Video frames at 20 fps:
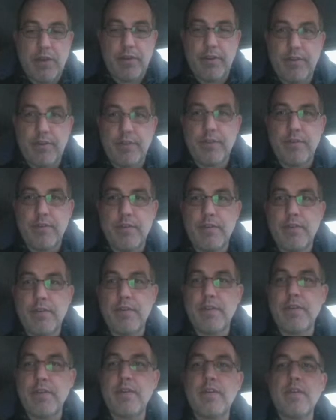it.
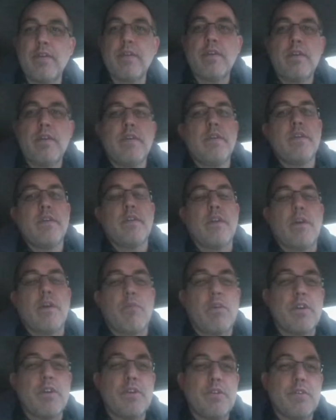I want
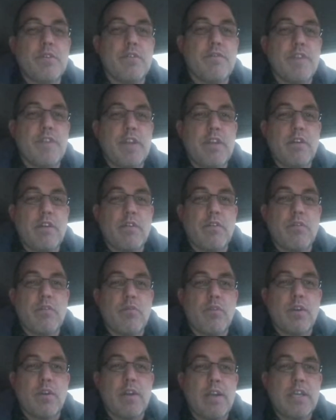to do a video
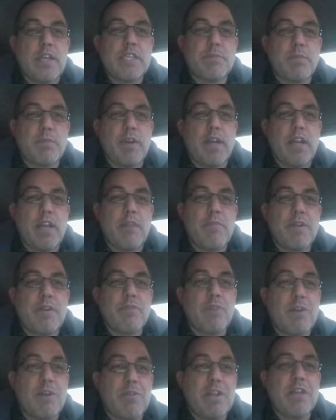where I explain it. But what
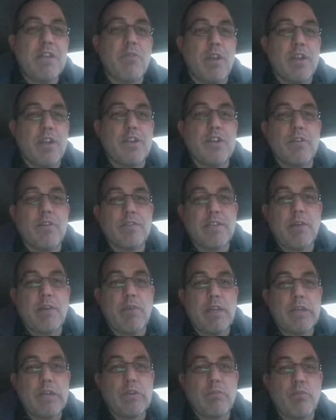I really want to do is I want to
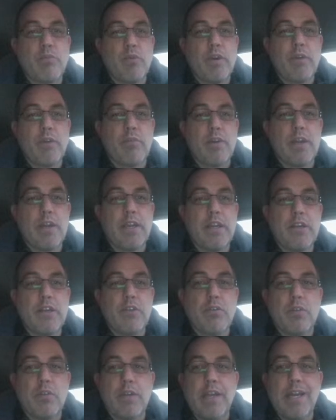get to a point where I can do
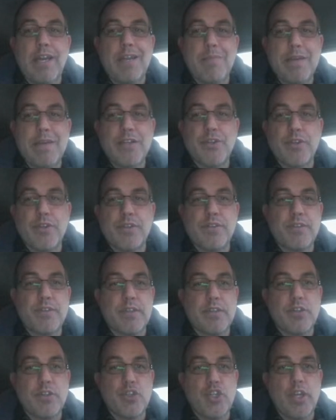little animations
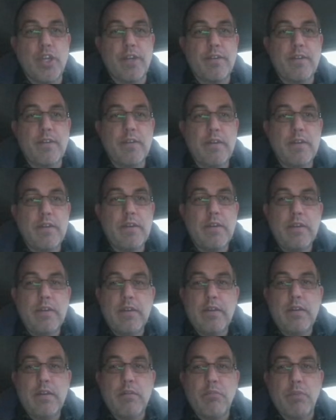and shit.
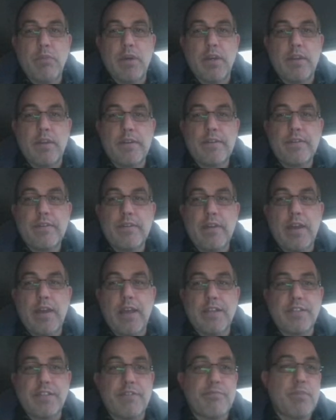But
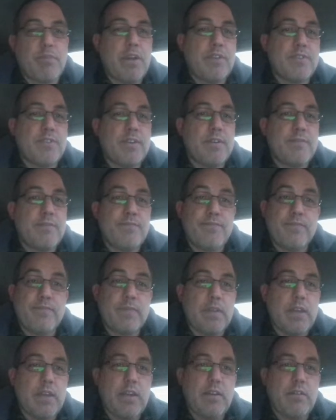as of present,
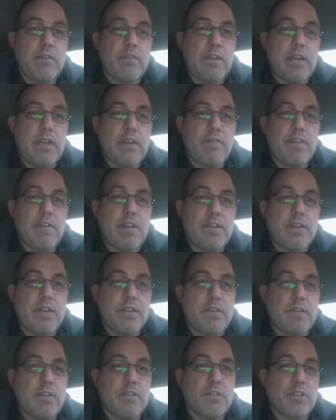I don't have that
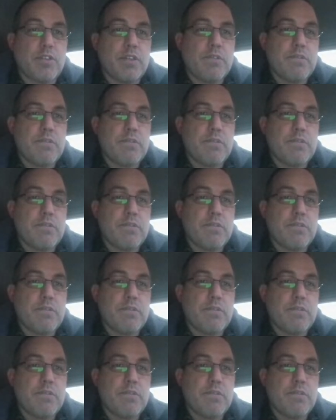technology.